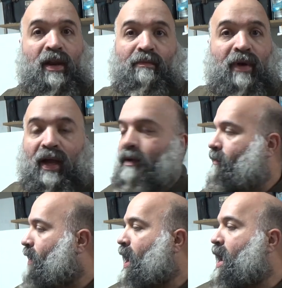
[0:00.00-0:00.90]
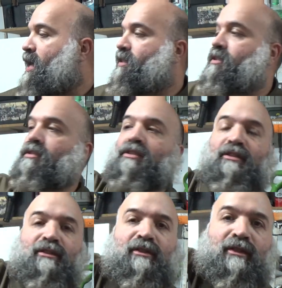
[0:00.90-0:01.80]
in my garage.
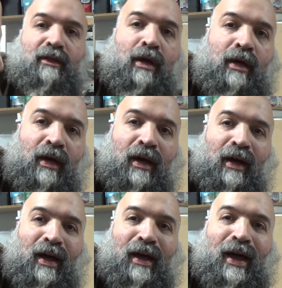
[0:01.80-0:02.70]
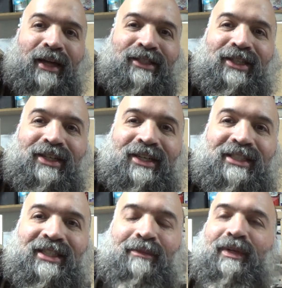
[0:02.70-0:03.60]
It's engine
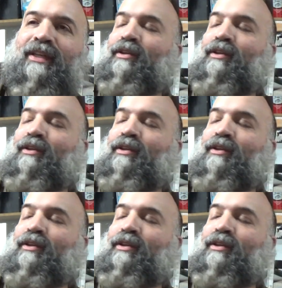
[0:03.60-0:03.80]
assembly